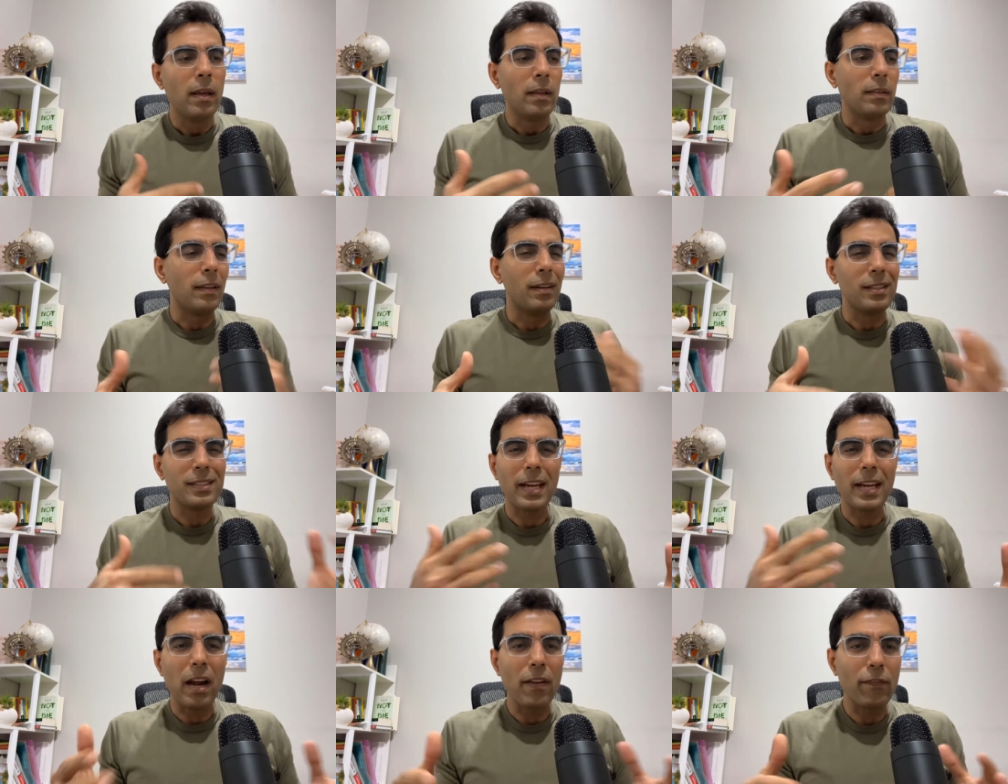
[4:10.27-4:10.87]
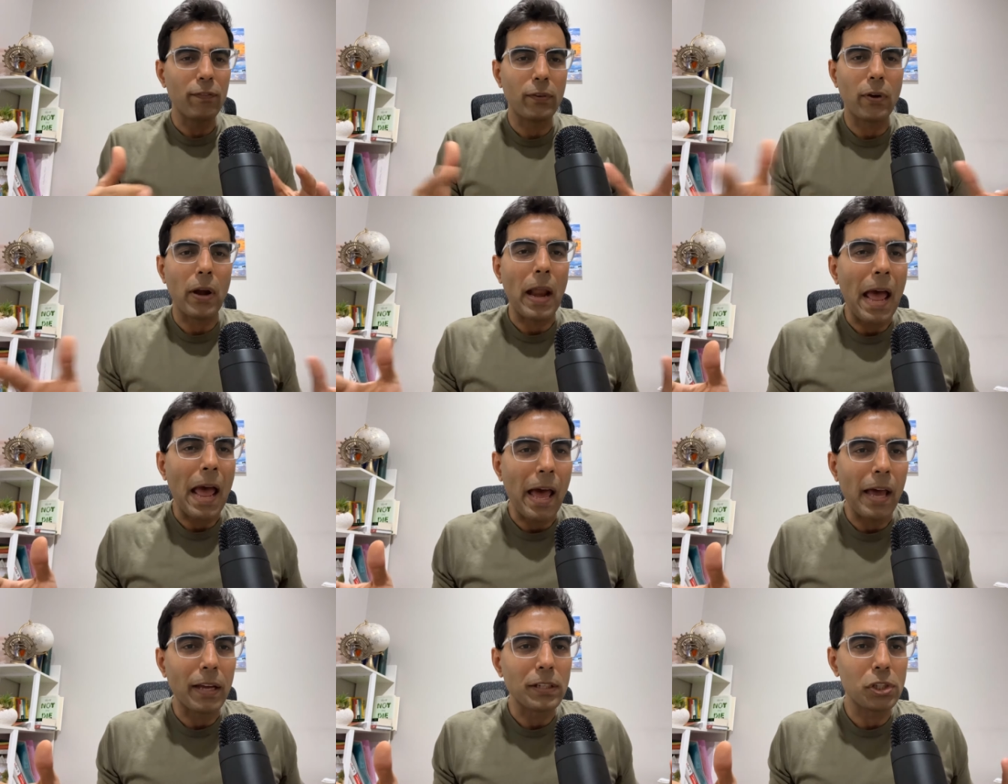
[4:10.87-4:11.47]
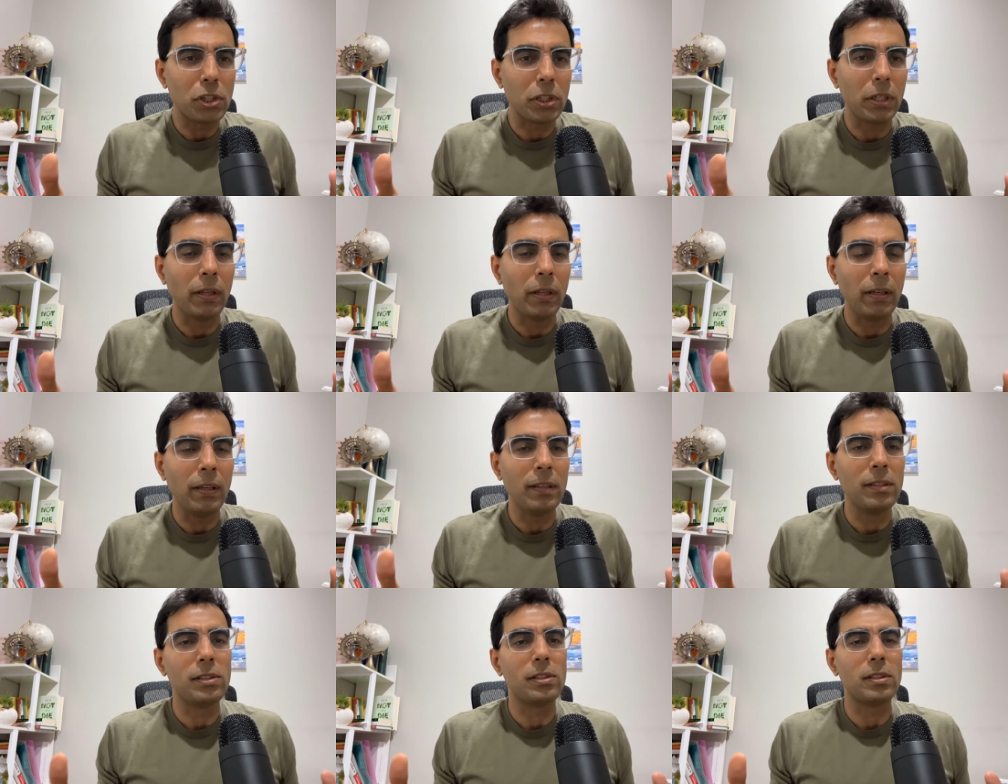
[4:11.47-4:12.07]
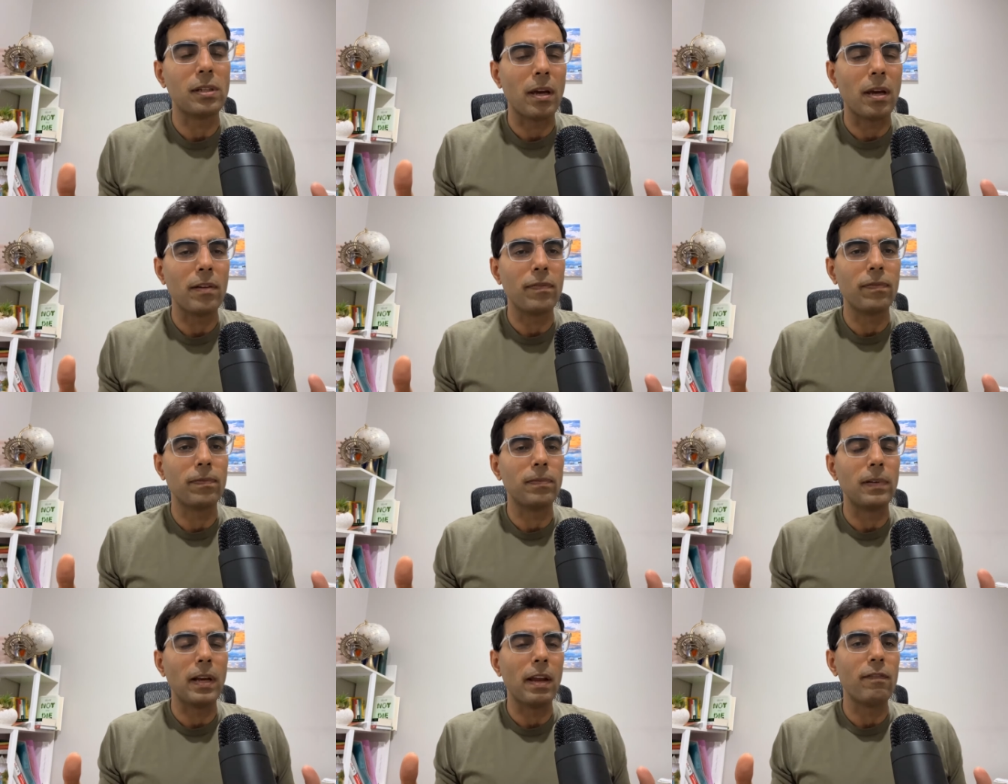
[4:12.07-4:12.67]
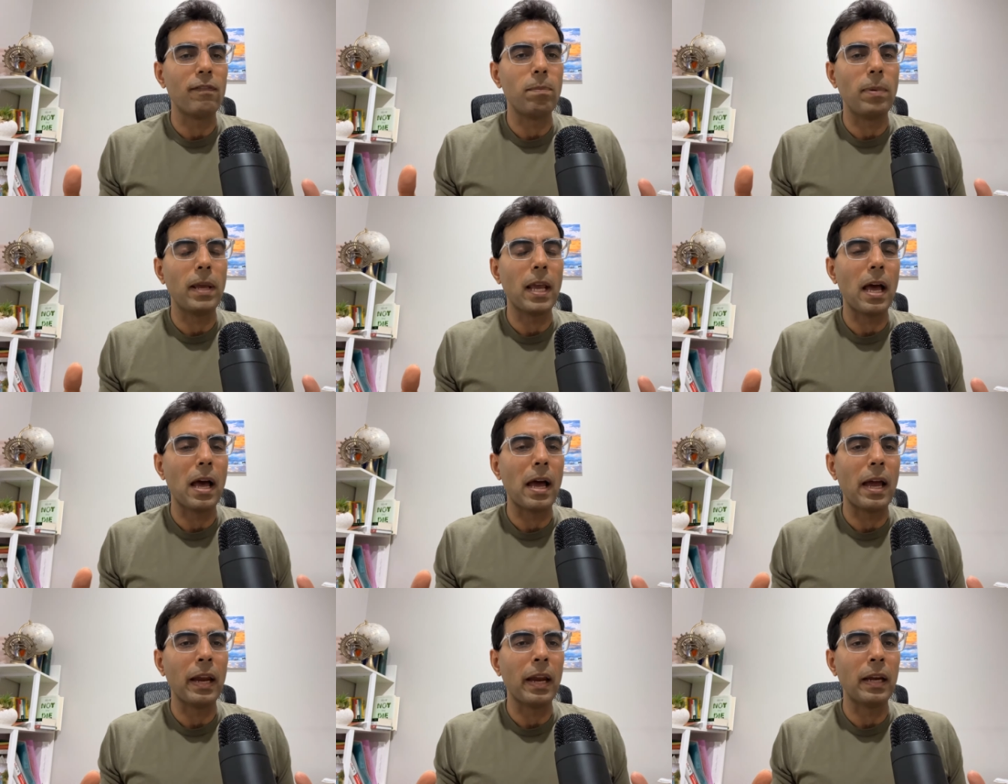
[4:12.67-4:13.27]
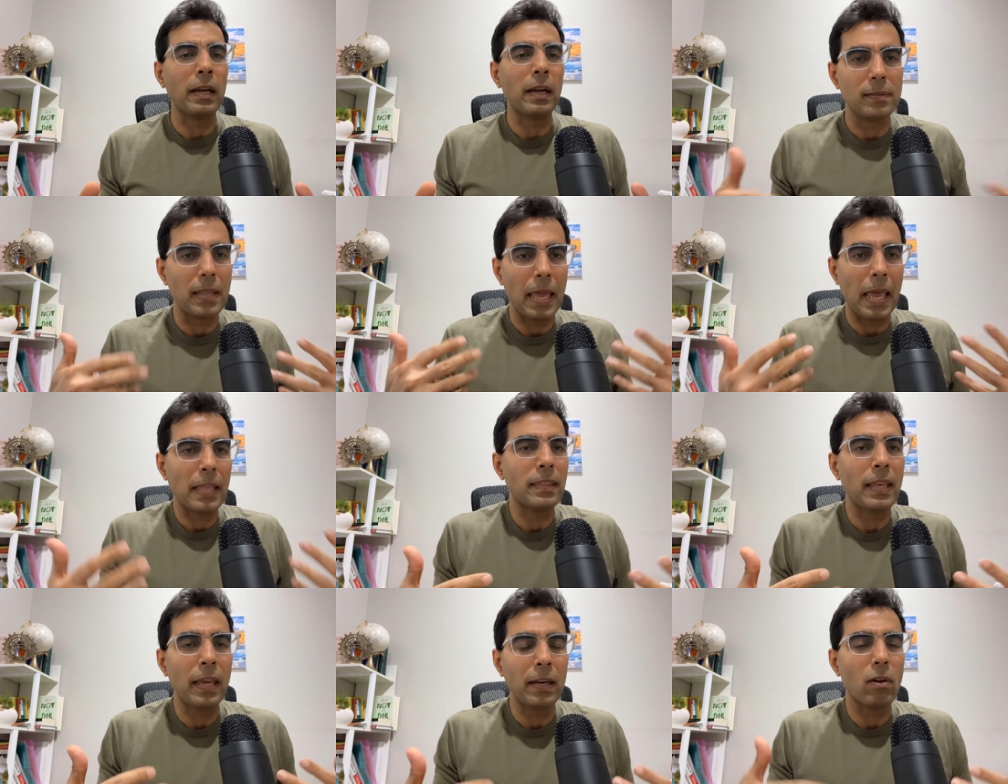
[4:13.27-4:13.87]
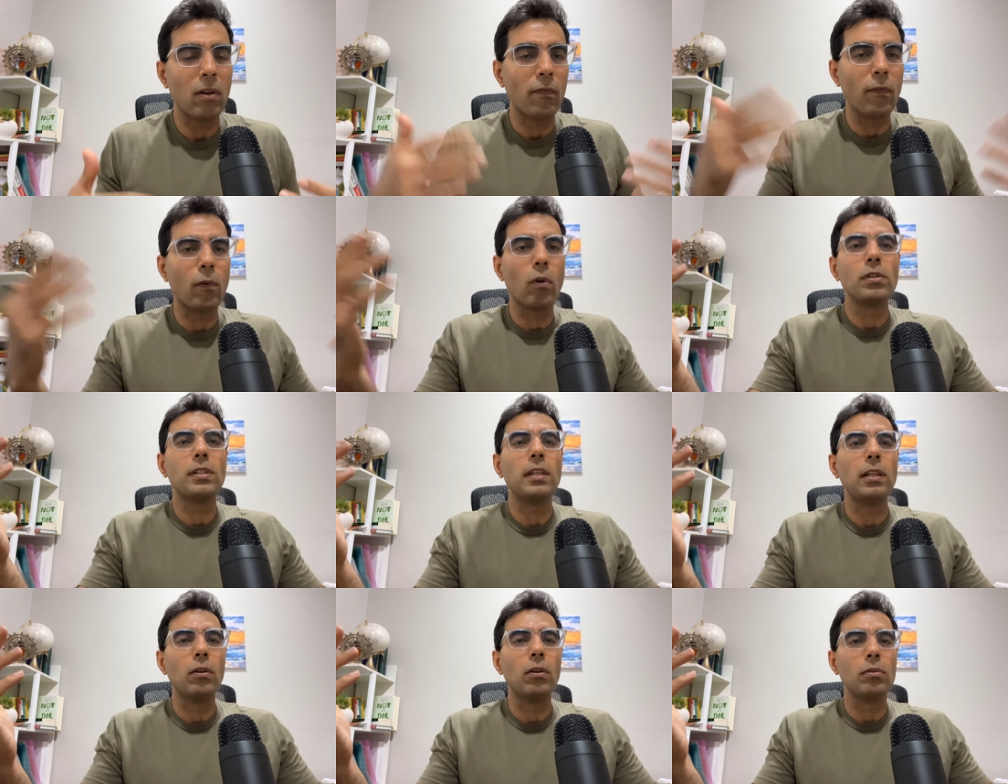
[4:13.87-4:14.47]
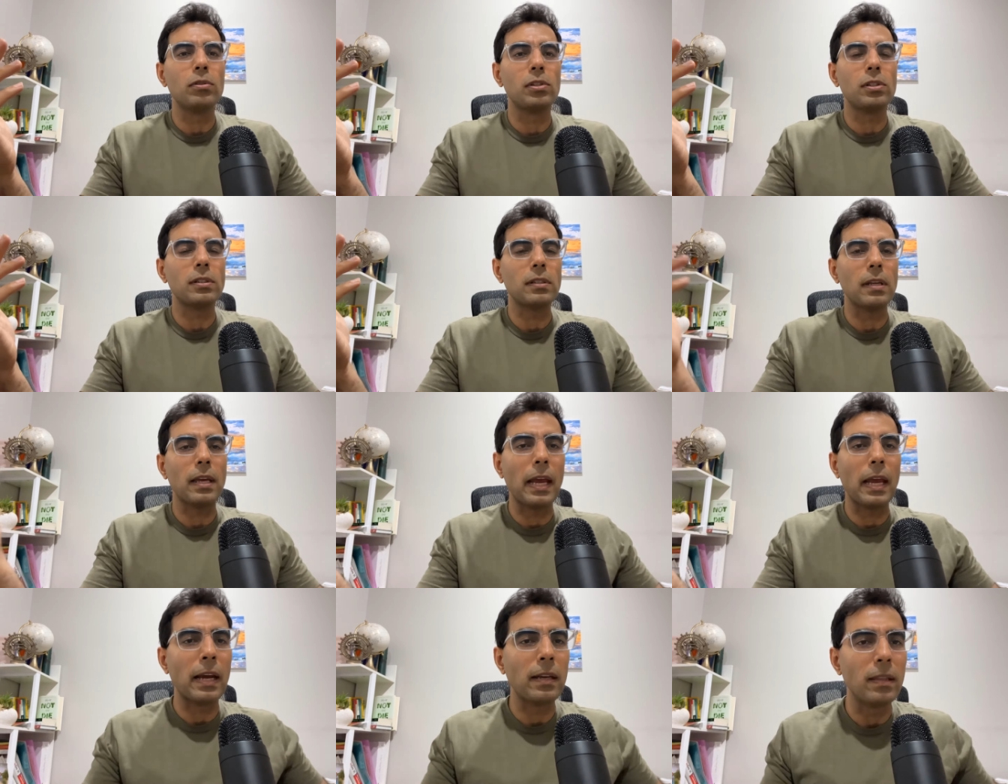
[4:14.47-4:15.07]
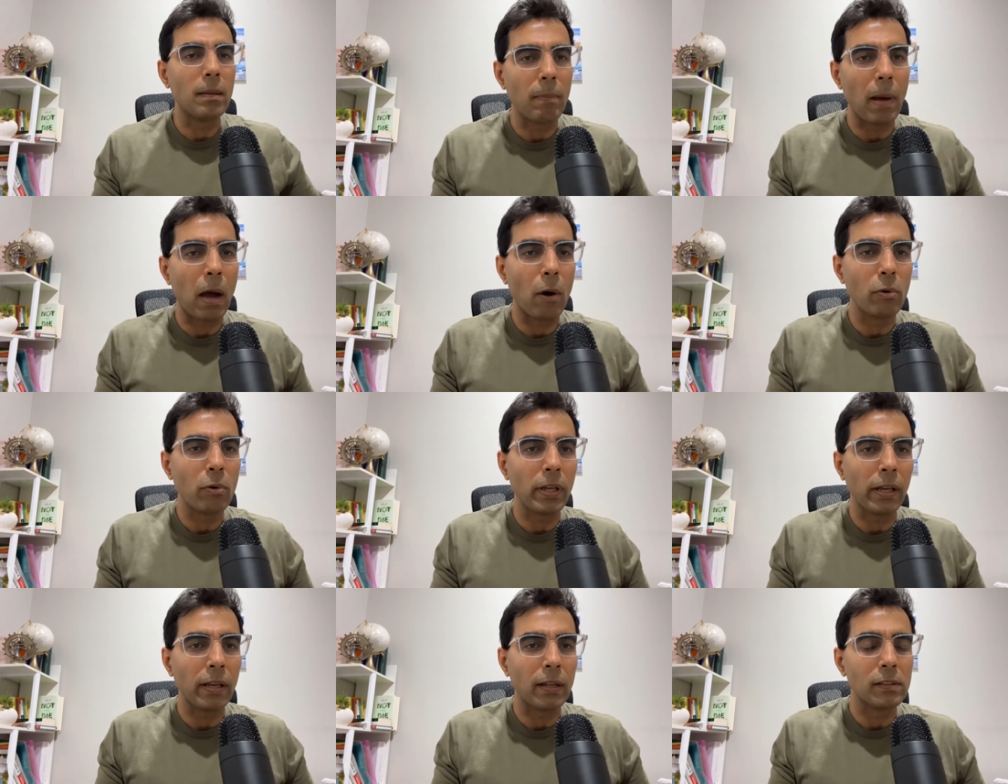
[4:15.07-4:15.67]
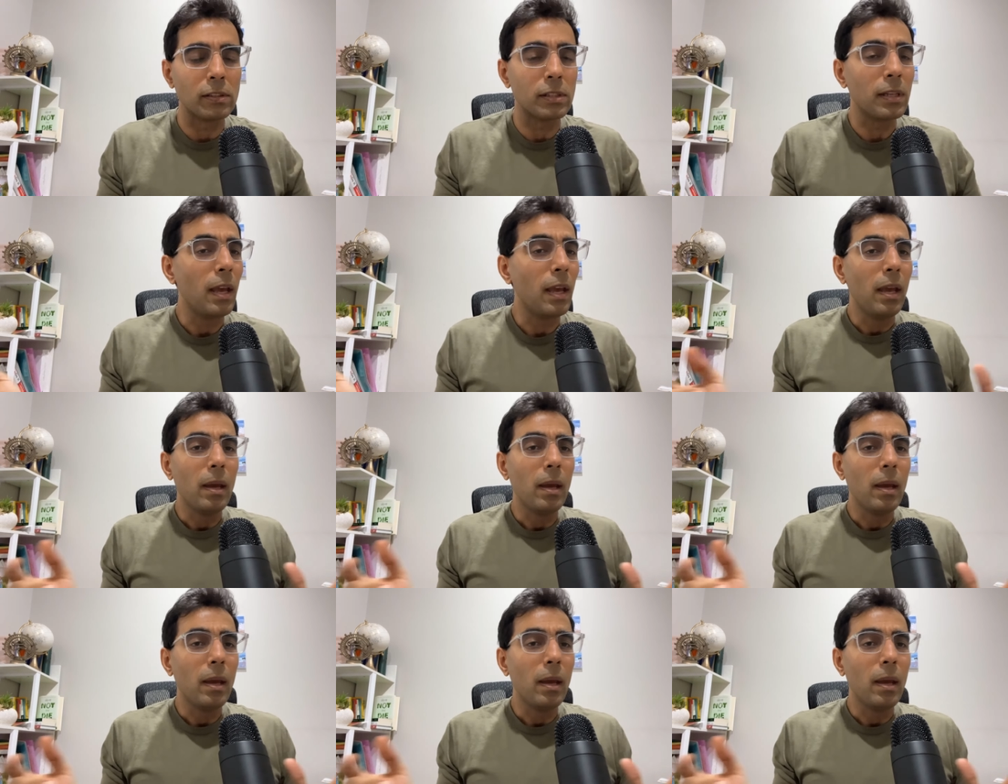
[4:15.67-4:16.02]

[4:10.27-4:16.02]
there is kind of trashy stuff left behind and then of course he looks at the mountains